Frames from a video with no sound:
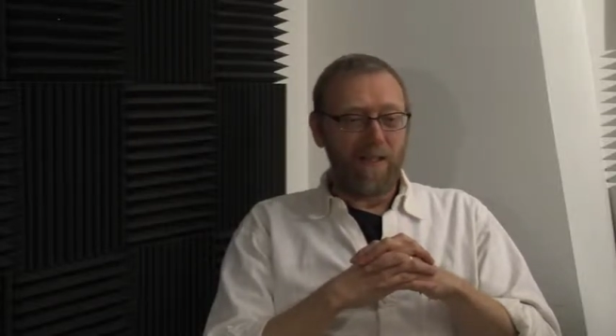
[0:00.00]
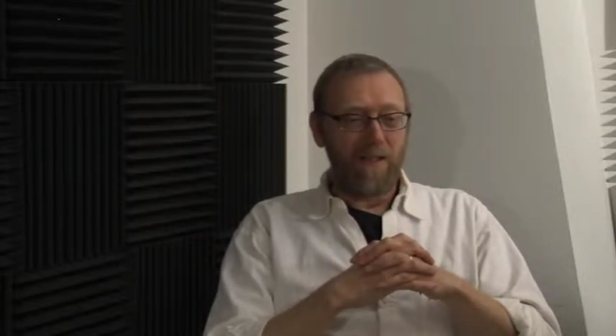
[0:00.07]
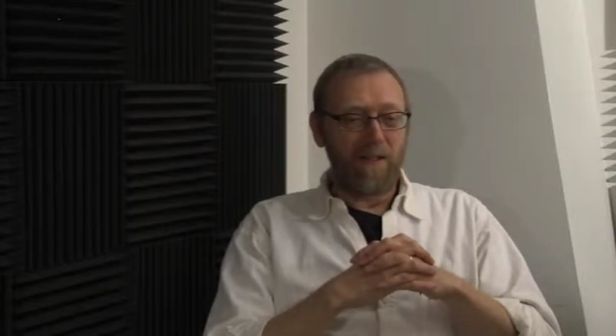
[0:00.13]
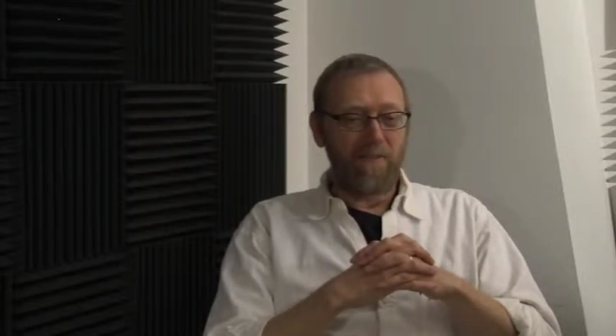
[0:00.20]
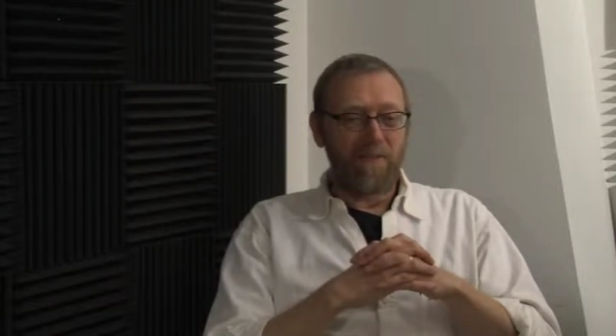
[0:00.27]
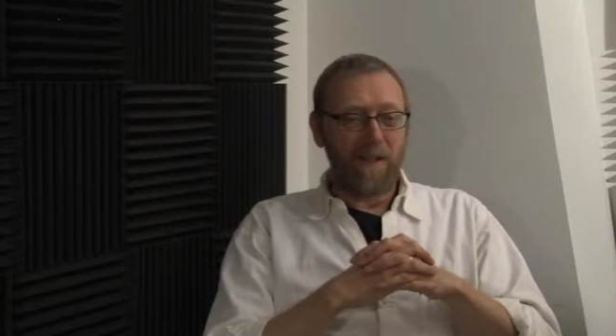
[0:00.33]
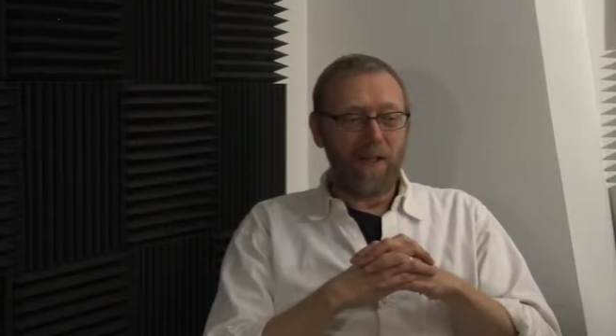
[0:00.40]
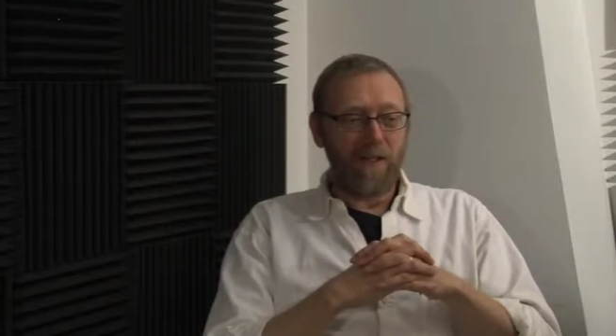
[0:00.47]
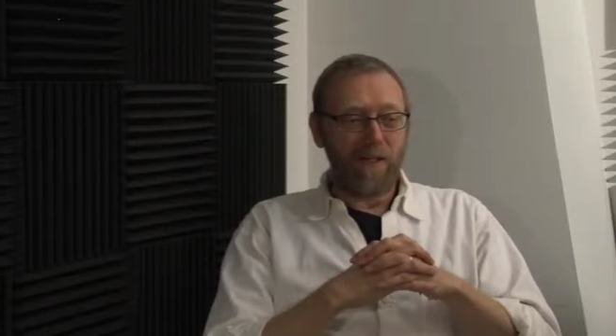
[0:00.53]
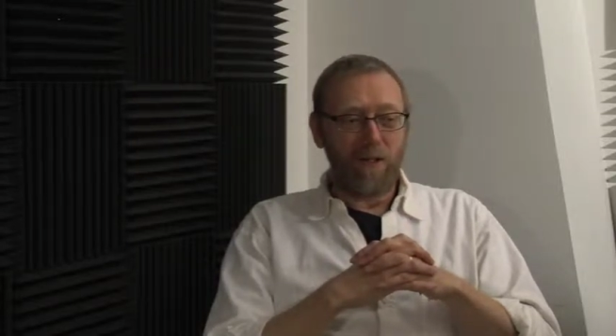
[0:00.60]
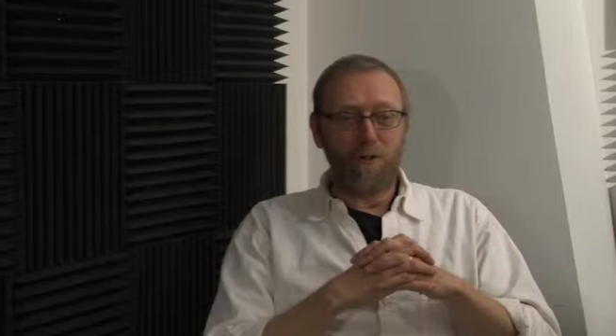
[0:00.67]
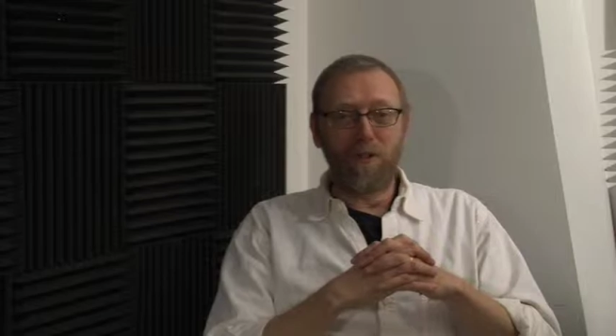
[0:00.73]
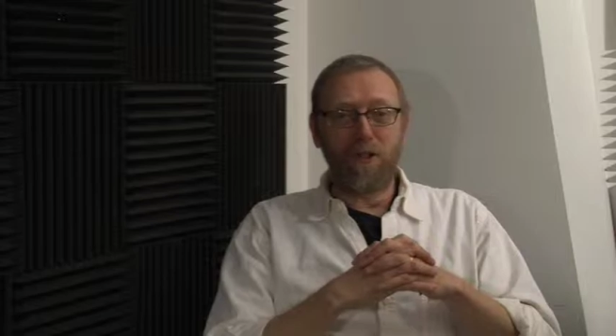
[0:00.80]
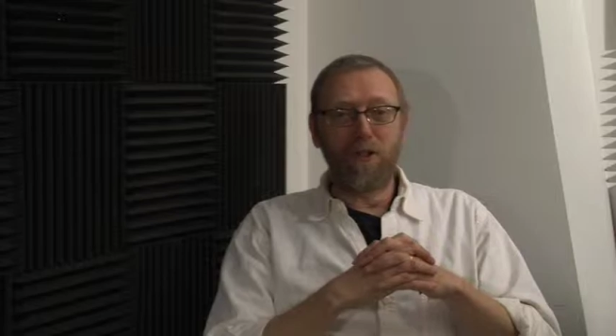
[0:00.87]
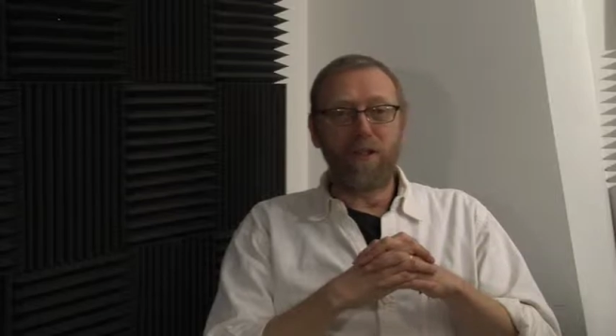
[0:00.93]
In fact, the
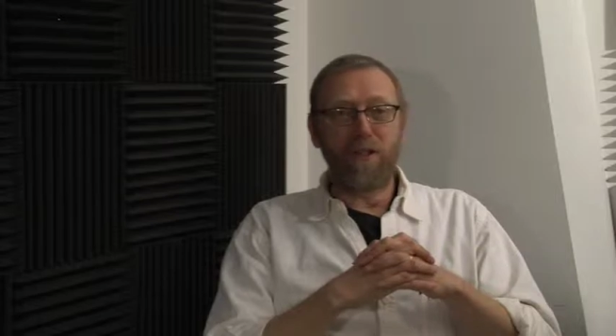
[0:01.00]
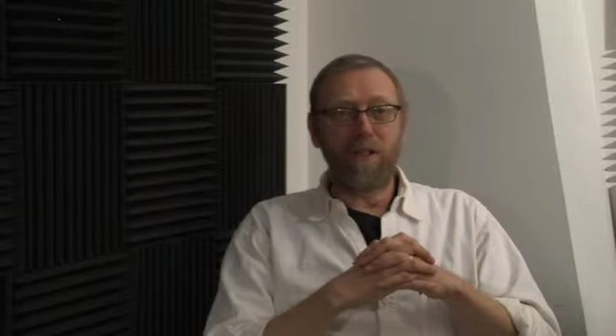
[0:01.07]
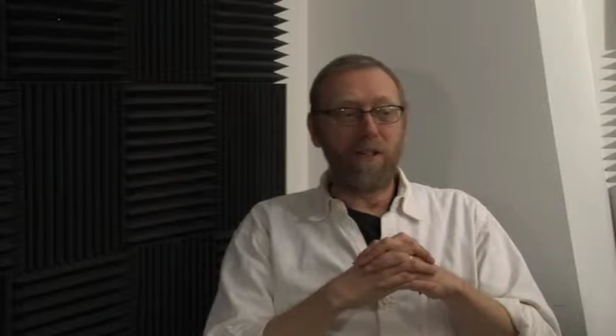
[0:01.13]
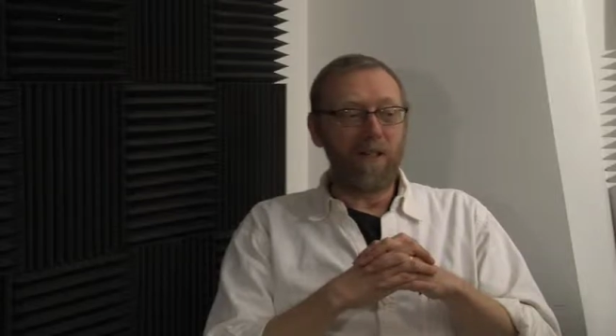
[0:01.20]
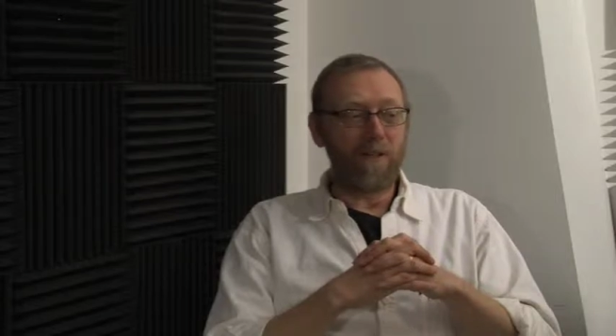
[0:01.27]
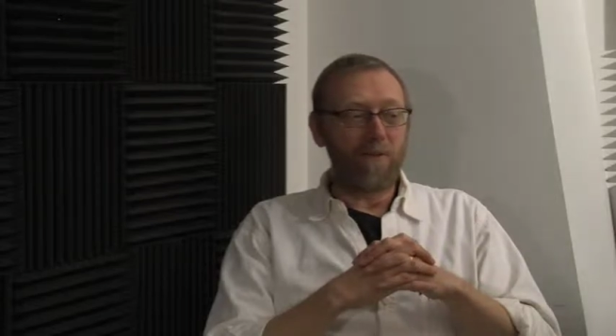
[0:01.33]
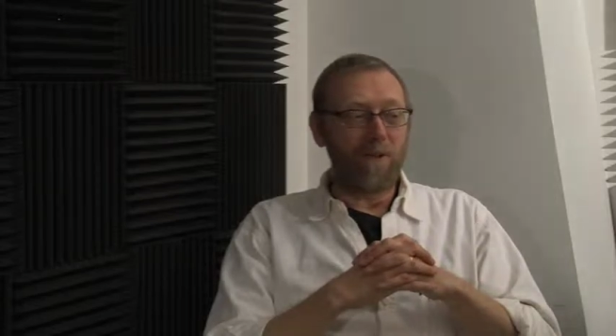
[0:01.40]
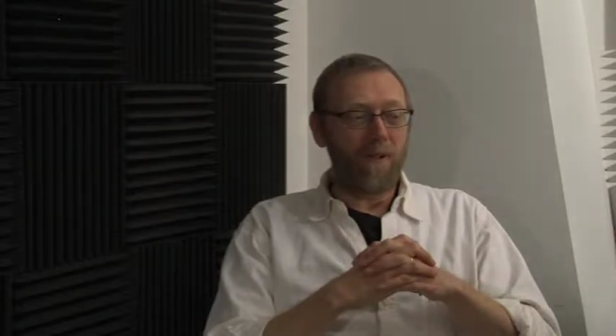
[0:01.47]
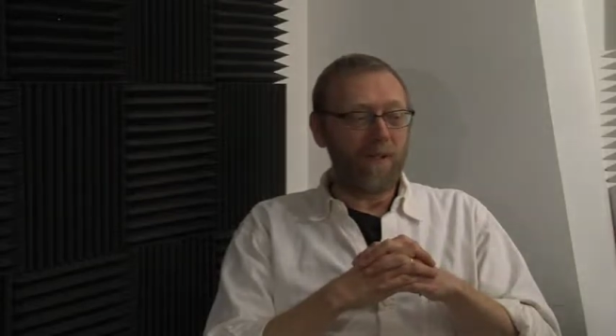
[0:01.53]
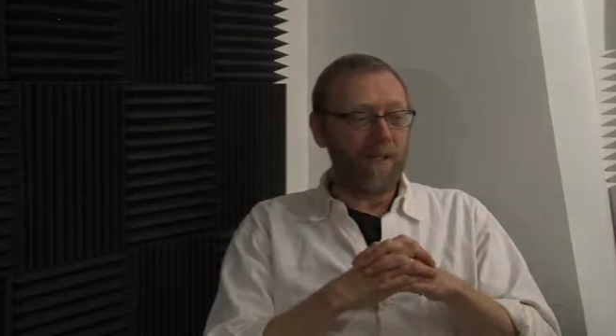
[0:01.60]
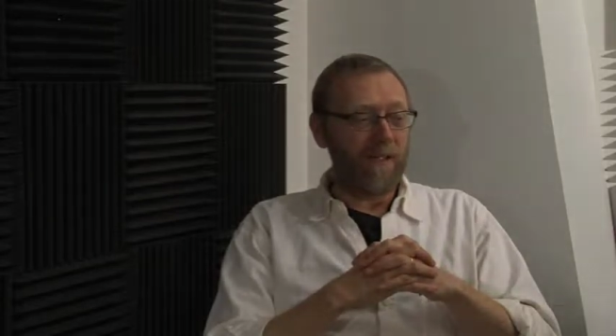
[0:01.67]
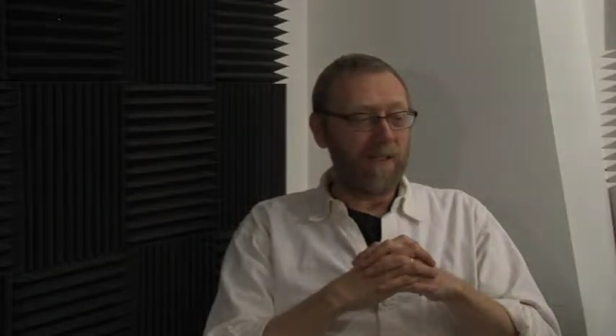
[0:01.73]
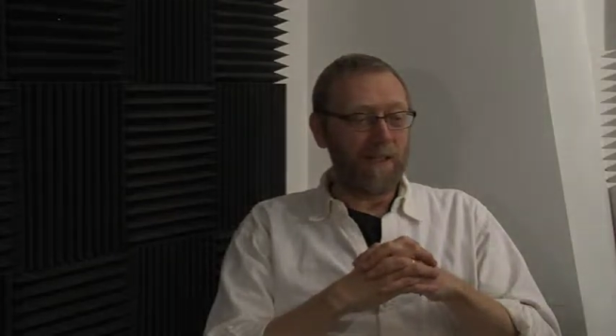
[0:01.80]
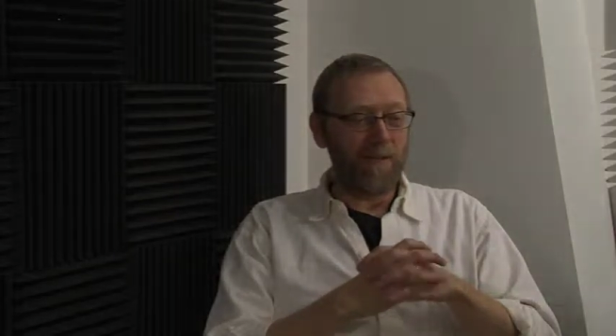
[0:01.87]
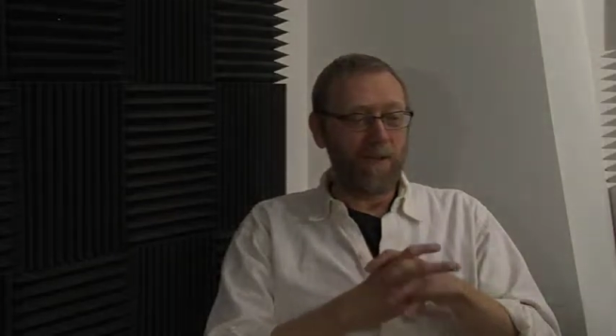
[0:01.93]
original artwork,
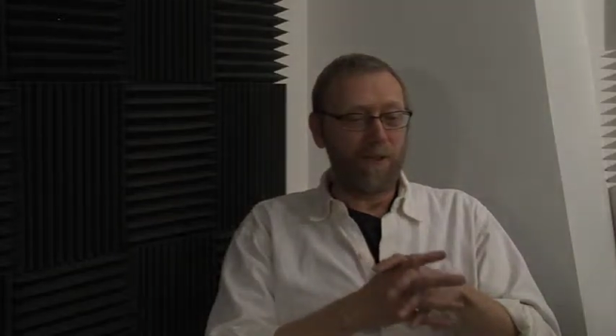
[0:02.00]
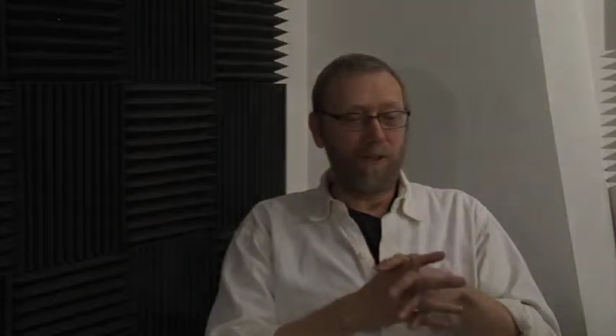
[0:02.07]
like I was